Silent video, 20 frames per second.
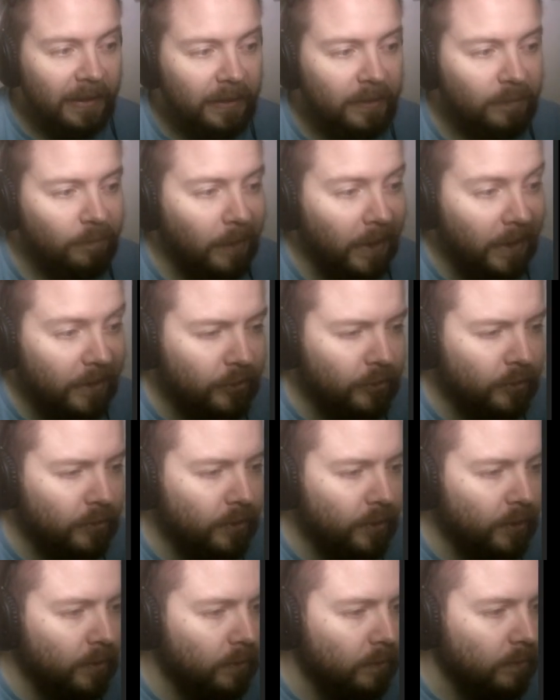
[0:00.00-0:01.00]
my
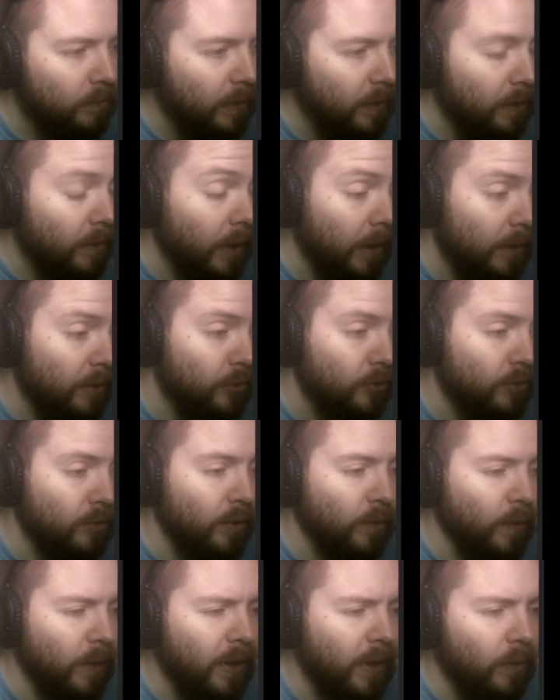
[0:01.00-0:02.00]
studio, at the
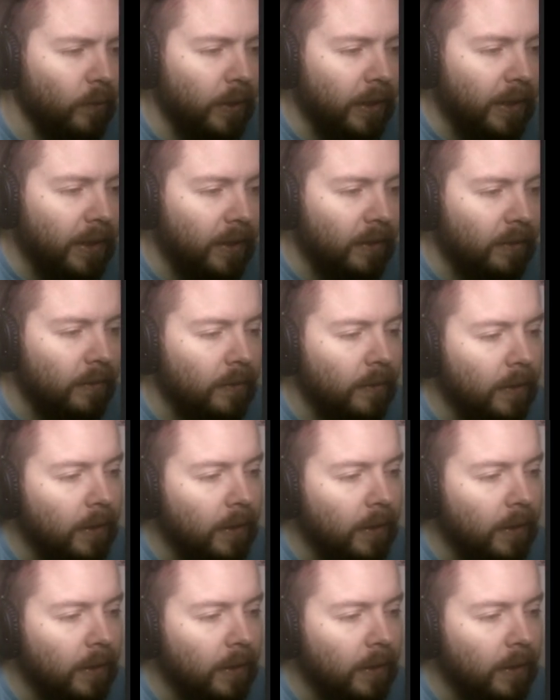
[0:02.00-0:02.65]
studio where I work at,